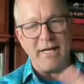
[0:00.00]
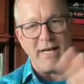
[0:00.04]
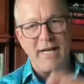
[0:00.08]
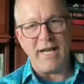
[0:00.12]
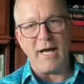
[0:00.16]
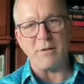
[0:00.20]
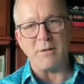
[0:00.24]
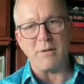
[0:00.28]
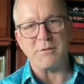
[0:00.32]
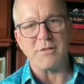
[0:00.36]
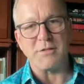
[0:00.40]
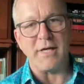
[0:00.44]
an
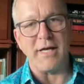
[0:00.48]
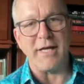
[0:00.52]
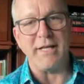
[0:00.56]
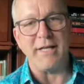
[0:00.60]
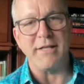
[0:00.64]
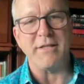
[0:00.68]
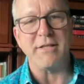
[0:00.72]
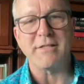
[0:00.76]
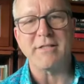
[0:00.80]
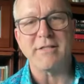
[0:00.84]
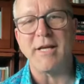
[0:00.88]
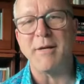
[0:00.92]
outside at
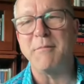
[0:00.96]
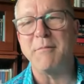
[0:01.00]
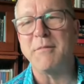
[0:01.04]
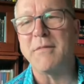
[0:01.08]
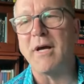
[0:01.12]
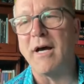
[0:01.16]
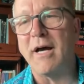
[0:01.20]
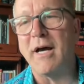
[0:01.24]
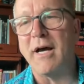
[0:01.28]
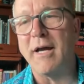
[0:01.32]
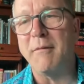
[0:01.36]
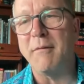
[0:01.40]
the same
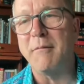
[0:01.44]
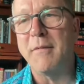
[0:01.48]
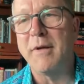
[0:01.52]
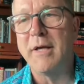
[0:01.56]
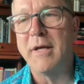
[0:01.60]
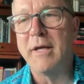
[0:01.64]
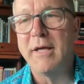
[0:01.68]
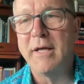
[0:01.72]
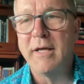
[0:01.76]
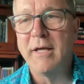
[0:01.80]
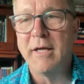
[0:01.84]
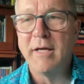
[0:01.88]
time.
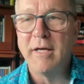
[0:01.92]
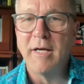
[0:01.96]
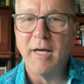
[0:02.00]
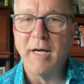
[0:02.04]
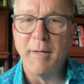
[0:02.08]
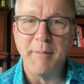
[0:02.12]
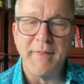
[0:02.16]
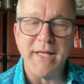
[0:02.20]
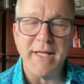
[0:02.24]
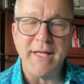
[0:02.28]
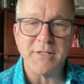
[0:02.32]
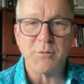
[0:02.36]
I
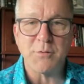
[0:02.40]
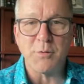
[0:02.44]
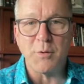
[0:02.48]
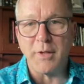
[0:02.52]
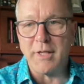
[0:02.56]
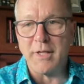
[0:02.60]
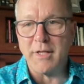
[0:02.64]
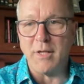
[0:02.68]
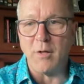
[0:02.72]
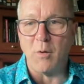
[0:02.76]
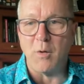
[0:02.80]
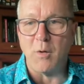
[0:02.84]
mean, that's really
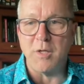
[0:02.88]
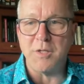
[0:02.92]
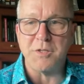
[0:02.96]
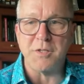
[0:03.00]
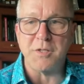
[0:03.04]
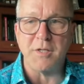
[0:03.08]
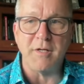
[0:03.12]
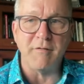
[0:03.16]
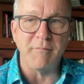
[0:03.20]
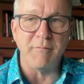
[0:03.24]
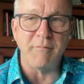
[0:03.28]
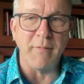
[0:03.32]
the
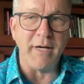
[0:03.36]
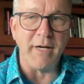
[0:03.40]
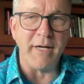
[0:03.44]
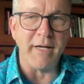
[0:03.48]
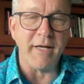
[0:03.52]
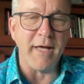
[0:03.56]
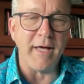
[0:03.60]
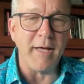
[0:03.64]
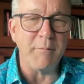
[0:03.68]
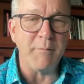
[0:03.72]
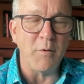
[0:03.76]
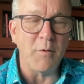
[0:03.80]
origin of my
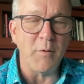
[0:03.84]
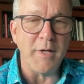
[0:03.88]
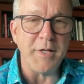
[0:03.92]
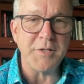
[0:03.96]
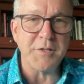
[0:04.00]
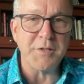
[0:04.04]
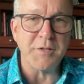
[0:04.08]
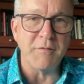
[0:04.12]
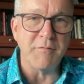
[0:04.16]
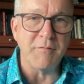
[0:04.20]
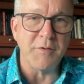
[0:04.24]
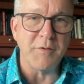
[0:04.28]

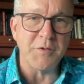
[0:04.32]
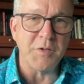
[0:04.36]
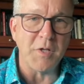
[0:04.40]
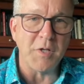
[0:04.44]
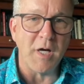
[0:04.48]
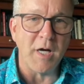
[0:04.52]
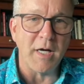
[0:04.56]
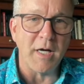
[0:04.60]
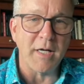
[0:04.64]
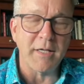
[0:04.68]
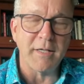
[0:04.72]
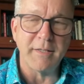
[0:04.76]
admiration for
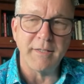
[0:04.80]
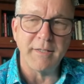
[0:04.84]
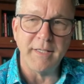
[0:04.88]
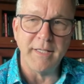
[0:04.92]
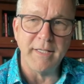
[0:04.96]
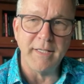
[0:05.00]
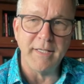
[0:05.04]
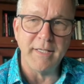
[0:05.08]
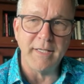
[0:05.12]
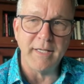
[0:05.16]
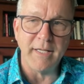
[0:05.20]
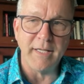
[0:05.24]
Jacques
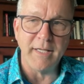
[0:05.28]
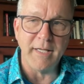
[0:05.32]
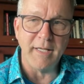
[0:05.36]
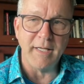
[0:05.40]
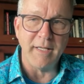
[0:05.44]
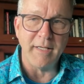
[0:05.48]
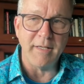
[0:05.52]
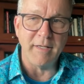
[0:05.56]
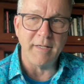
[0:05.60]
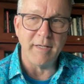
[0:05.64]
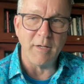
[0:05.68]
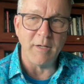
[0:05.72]
and
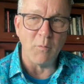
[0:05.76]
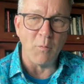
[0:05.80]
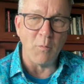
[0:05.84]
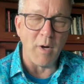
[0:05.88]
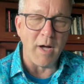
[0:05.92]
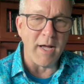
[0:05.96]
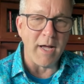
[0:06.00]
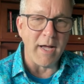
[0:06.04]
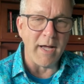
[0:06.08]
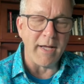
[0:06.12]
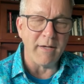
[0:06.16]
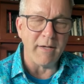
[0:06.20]

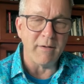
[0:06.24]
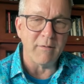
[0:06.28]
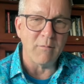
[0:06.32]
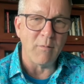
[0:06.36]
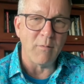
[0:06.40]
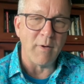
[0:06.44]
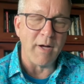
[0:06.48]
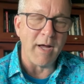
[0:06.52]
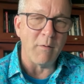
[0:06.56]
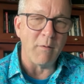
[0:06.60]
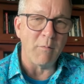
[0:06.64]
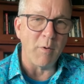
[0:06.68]
why
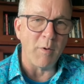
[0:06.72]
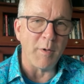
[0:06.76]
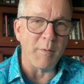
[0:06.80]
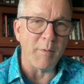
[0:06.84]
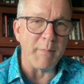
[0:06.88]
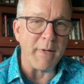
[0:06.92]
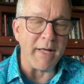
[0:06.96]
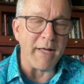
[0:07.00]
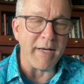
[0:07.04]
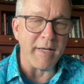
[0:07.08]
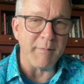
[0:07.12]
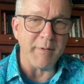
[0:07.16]
I wrote
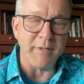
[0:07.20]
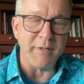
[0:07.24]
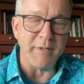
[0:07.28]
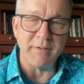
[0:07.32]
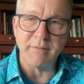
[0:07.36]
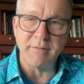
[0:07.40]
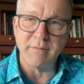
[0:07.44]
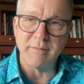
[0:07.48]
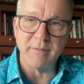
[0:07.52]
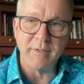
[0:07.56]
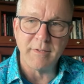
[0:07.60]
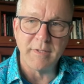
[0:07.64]
about him in
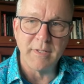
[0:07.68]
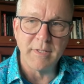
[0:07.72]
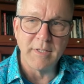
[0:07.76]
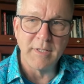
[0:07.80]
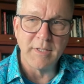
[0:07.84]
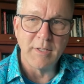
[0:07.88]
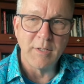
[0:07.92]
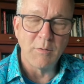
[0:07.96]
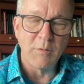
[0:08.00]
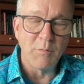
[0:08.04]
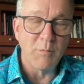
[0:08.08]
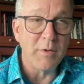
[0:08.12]

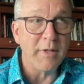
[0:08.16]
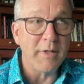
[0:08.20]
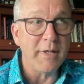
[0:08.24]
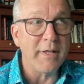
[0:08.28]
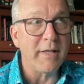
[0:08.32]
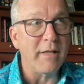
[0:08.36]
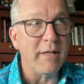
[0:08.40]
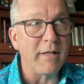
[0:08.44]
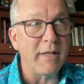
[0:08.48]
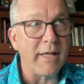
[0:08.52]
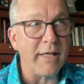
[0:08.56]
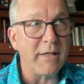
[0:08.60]
really
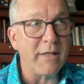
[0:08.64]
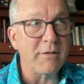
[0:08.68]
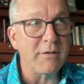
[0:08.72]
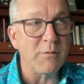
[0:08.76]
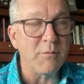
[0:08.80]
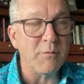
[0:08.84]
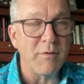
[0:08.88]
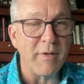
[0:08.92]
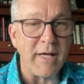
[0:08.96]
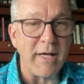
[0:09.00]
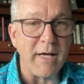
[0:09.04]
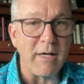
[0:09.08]
the late
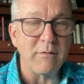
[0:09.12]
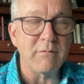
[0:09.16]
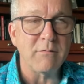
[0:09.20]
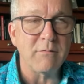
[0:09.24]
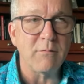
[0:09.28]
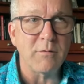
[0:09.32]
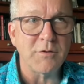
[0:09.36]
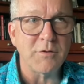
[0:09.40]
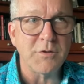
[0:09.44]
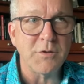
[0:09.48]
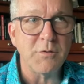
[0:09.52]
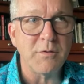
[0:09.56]

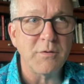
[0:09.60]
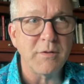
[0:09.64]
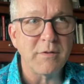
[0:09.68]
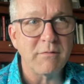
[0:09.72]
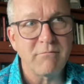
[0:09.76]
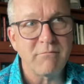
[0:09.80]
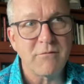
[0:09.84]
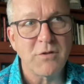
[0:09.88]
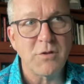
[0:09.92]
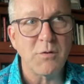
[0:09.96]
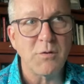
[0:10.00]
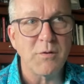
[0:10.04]

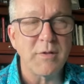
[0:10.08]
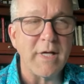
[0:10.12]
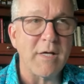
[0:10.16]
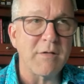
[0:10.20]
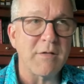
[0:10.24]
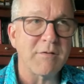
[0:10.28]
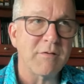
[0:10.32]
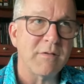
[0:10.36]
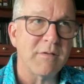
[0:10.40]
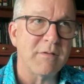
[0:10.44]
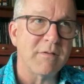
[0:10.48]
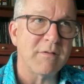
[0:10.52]

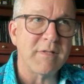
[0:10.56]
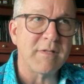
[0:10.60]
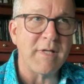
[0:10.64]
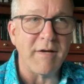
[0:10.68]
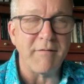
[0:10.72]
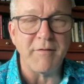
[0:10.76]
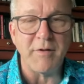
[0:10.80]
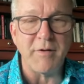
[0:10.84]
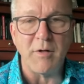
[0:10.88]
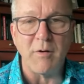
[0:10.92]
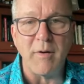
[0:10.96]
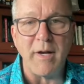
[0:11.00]

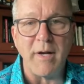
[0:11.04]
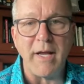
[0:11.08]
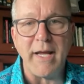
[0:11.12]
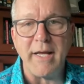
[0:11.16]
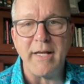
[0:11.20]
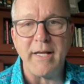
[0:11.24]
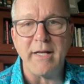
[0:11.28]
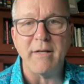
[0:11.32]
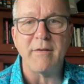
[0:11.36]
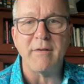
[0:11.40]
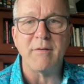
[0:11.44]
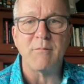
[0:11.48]
2007 or
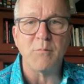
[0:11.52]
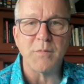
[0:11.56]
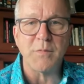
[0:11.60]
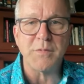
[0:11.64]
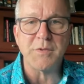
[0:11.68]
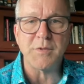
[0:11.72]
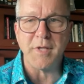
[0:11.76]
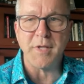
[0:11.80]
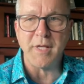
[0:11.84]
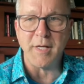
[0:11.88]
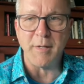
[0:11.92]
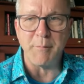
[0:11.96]
8, and which
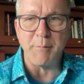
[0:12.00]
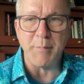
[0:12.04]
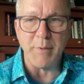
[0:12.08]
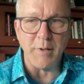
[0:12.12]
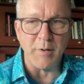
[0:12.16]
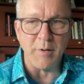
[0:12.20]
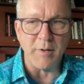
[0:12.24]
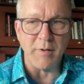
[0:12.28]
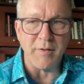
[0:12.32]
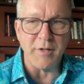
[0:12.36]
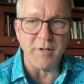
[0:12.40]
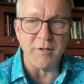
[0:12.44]
then
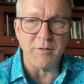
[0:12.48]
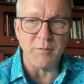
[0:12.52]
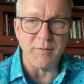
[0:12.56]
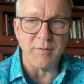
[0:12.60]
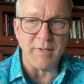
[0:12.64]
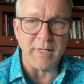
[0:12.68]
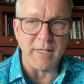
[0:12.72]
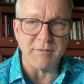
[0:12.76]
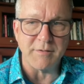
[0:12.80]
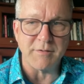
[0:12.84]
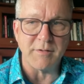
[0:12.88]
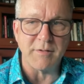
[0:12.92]
appeared in the
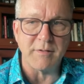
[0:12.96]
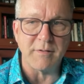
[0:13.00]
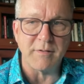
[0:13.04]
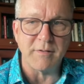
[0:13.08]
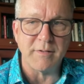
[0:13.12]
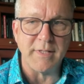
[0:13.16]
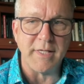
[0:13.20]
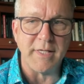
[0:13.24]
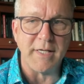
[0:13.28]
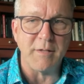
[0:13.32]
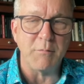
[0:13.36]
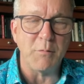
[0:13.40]

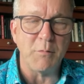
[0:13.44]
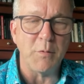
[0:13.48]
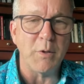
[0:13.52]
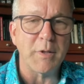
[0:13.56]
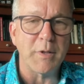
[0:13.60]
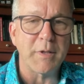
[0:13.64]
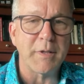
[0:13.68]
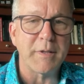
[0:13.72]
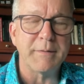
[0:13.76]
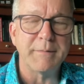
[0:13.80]
2010 book.